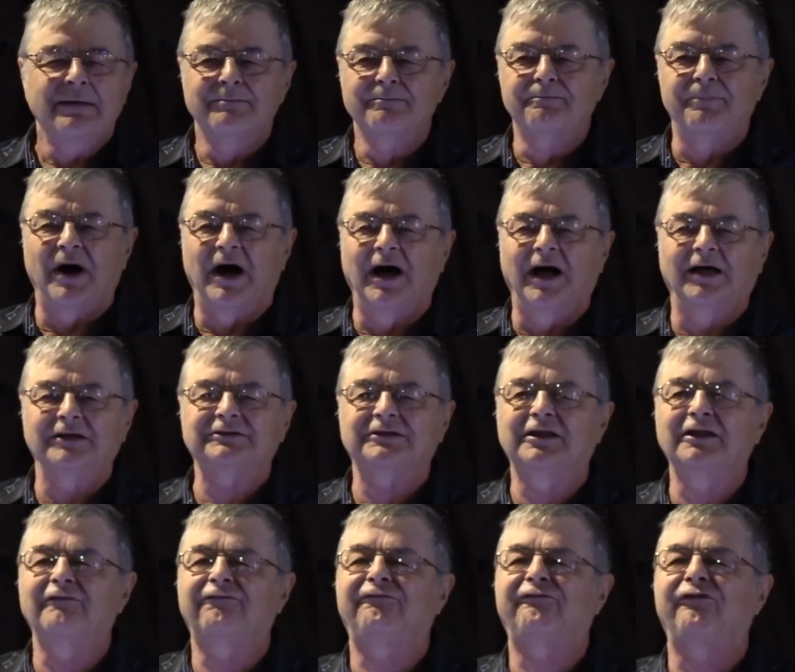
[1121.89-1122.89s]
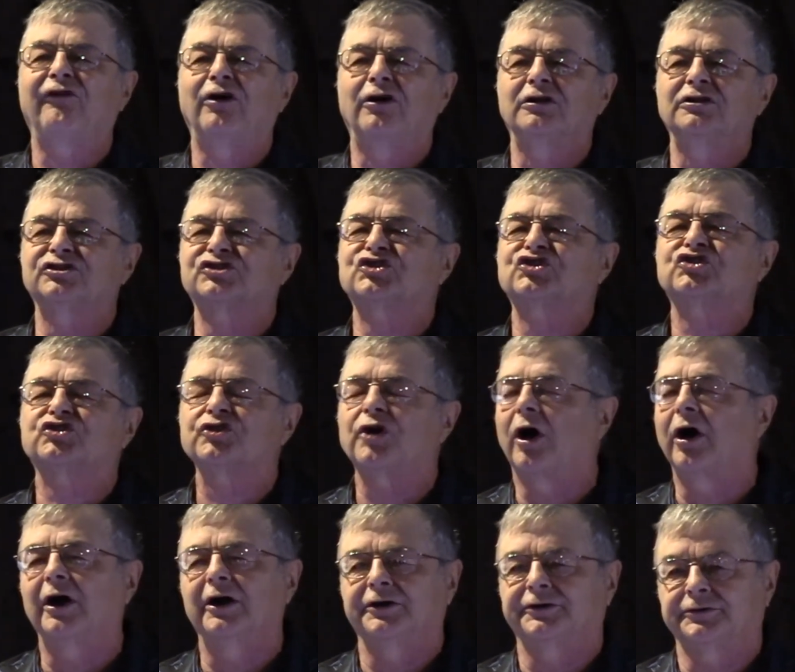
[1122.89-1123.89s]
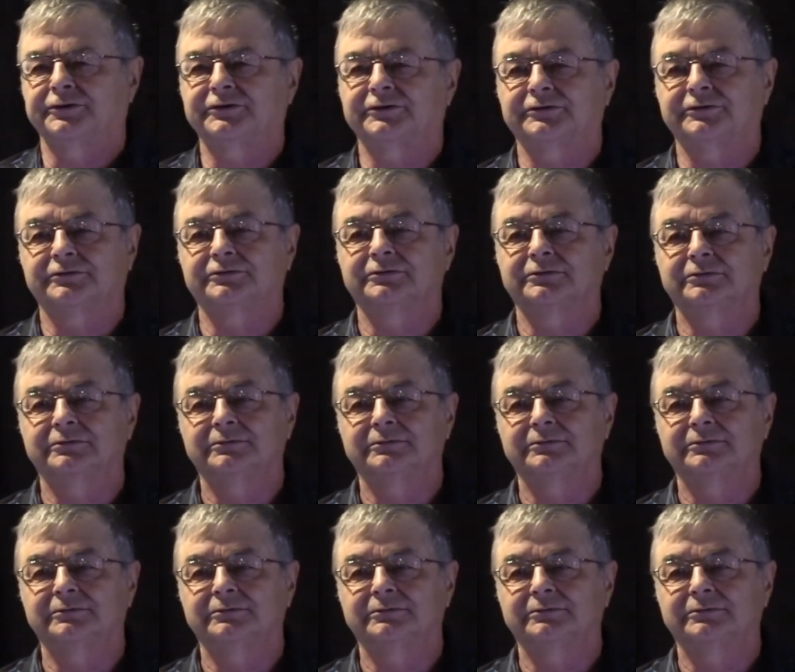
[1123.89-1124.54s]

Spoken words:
But he falls short